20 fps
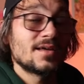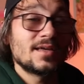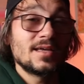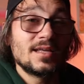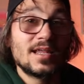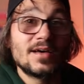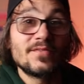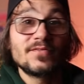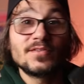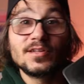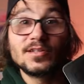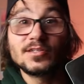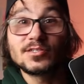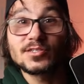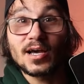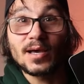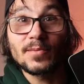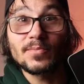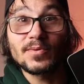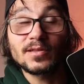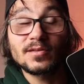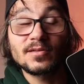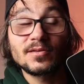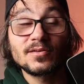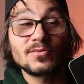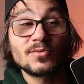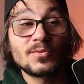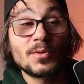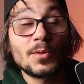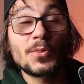11-inch iPad
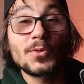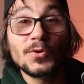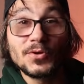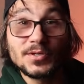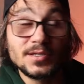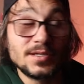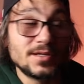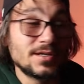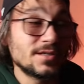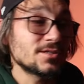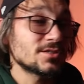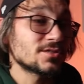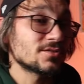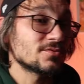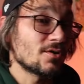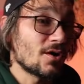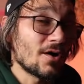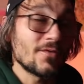to the 13-inch?